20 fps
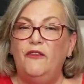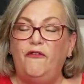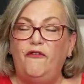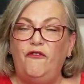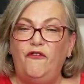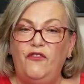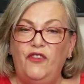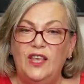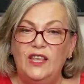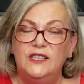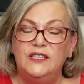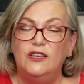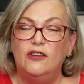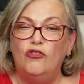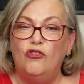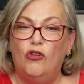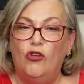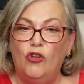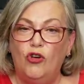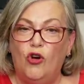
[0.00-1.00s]

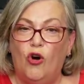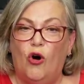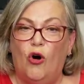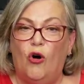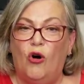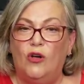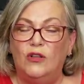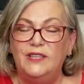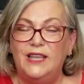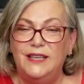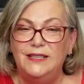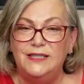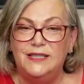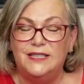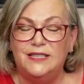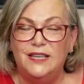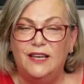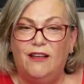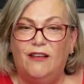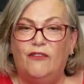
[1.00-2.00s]
physical gold and
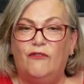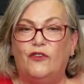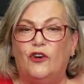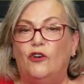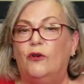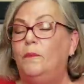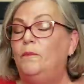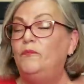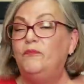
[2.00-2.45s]
silver.